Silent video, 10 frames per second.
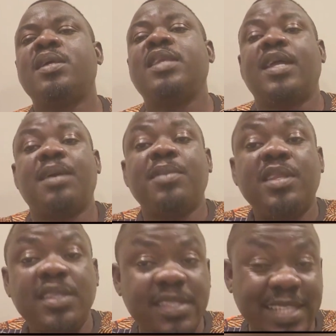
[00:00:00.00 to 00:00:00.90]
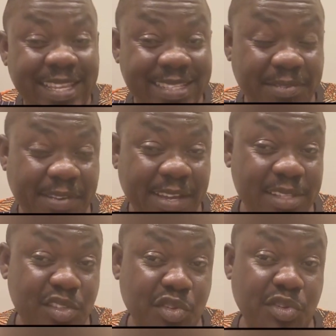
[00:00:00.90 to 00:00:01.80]
There are many
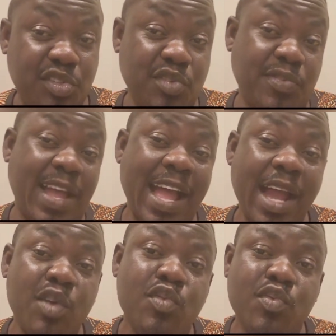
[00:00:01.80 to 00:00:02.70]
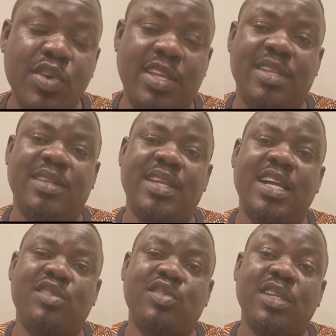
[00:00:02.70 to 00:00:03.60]
scientific theories of how rain
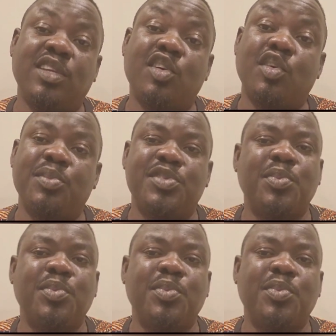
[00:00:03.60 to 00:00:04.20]
actually comes,